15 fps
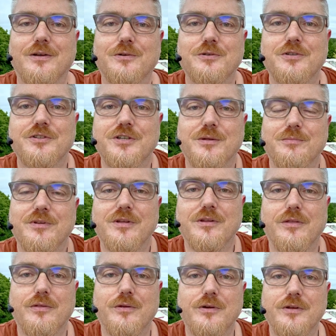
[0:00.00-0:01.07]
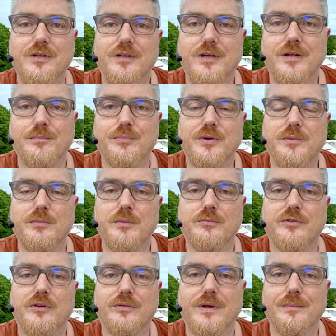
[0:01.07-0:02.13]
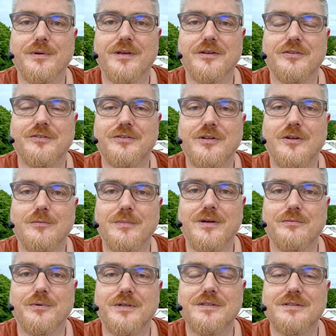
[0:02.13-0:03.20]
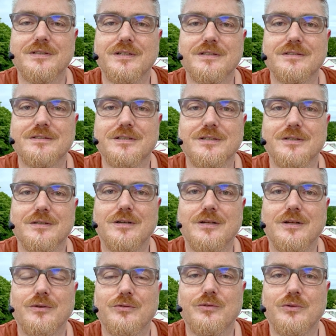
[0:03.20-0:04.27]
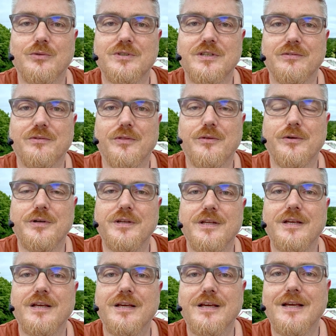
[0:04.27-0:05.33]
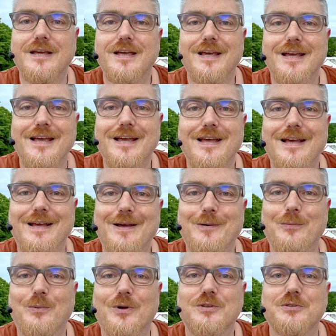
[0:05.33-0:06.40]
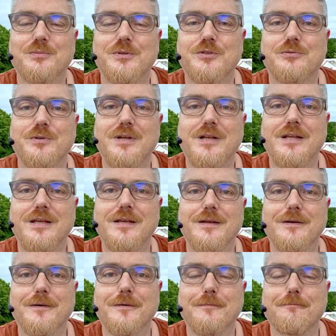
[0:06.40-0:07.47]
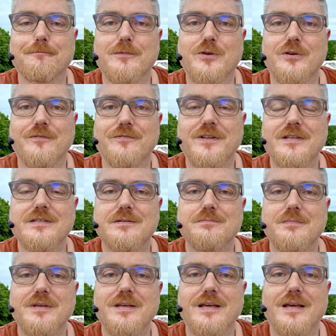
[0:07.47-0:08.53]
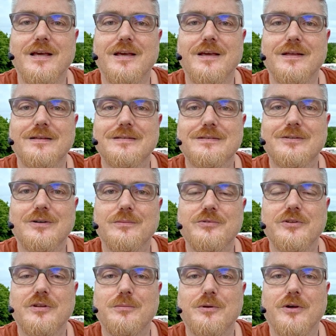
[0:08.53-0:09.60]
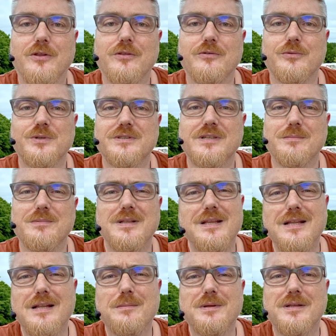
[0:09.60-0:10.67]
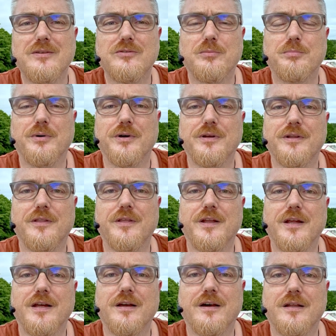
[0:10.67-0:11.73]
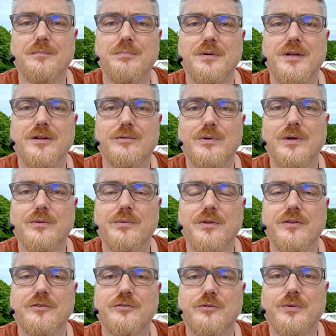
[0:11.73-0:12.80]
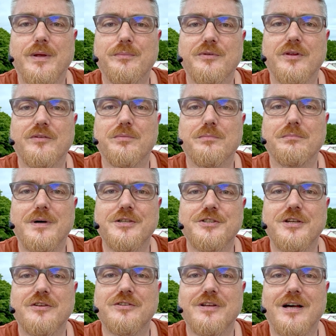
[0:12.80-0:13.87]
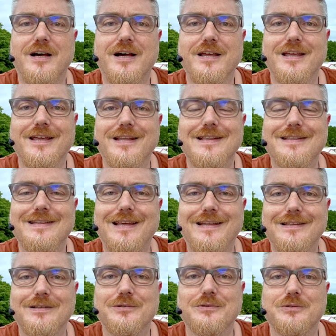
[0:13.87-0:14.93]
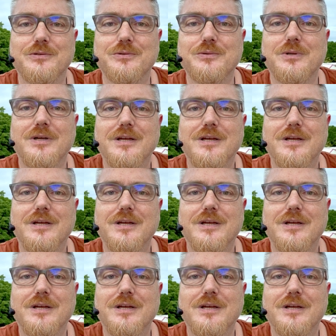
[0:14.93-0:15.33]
Ocean GMT 39 Premium Ceramic is still on my wrist. It's close to 7:30. A watch which really convinced me. It's comfortable on the wrist. I'm a little bit disappointed that I can't play around with straps as much as I intended to do,